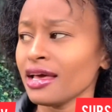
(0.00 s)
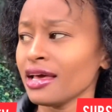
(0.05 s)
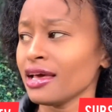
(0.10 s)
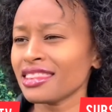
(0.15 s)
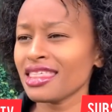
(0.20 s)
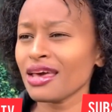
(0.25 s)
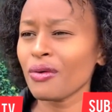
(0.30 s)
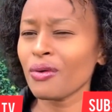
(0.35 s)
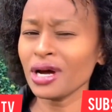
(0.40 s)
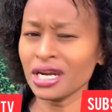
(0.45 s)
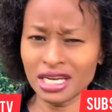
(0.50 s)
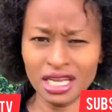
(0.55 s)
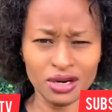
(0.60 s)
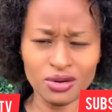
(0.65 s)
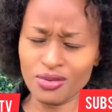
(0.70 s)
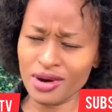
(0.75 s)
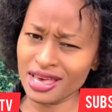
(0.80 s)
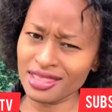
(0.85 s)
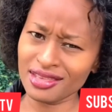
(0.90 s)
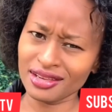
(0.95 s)
They wondered
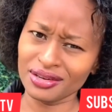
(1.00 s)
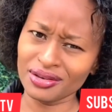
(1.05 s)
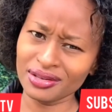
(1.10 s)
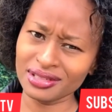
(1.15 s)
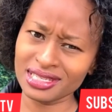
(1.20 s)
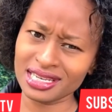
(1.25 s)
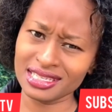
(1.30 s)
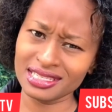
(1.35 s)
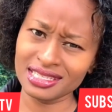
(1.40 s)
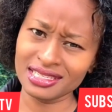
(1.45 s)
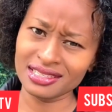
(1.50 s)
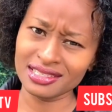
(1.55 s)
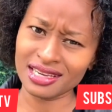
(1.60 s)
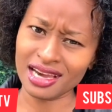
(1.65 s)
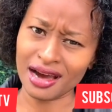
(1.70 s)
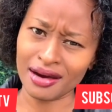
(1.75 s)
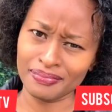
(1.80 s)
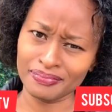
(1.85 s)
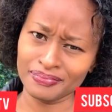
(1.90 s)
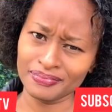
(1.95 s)
why the doctor didn't
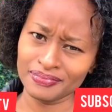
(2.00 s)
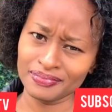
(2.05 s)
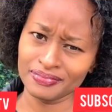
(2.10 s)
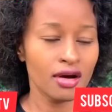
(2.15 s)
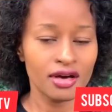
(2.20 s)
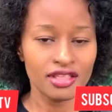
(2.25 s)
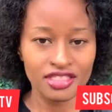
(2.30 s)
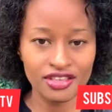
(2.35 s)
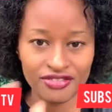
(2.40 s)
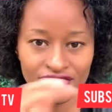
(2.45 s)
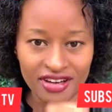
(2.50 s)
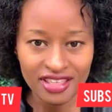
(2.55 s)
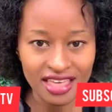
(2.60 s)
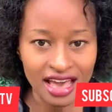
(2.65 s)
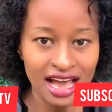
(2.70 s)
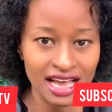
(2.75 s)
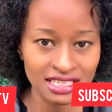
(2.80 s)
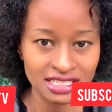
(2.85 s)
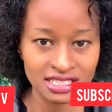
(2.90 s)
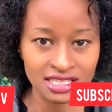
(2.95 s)
come. The father
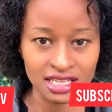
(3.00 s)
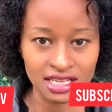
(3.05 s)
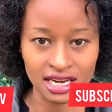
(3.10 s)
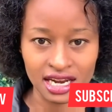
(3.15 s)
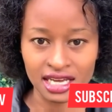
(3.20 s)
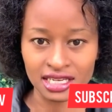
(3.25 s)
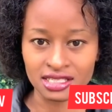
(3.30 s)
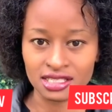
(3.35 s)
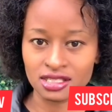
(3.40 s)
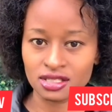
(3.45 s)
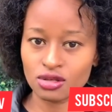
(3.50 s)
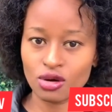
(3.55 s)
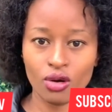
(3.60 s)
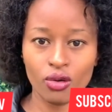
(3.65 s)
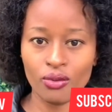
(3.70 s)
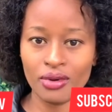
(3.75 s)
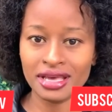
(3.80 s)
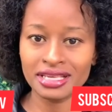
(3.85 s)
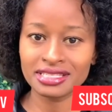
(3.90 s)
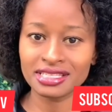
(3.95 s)
asked the nurse, so
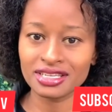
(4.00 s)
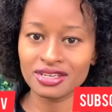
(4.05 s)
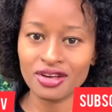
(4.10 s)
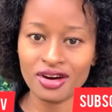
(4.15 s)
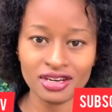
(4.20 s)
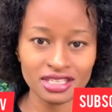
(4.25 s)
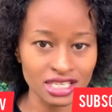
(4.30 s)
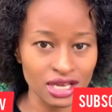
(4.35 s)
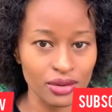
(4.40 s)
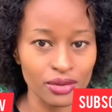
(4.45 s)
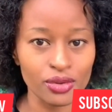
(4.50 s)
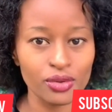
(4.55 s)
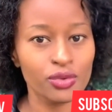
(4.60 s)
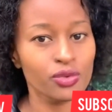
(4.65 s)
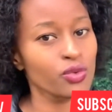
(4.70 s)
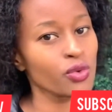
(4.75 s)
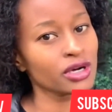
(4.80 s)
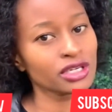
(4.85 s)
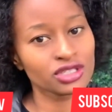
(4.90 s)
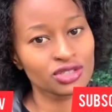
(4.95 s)
where is the doctor? We would
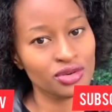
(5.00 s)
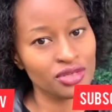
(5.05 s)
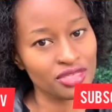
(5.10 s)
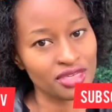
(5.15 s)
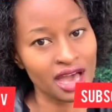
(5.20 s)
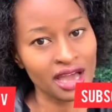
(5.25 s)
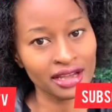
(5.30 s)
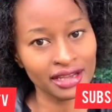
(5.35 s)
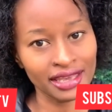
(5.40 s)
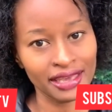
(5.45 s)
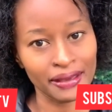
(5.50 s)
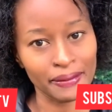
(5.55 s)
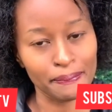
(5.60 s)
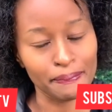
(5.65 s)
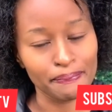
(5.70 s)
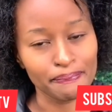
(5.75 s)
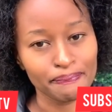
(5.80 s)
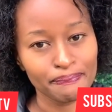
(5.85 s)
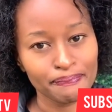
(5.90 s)
want to thank him.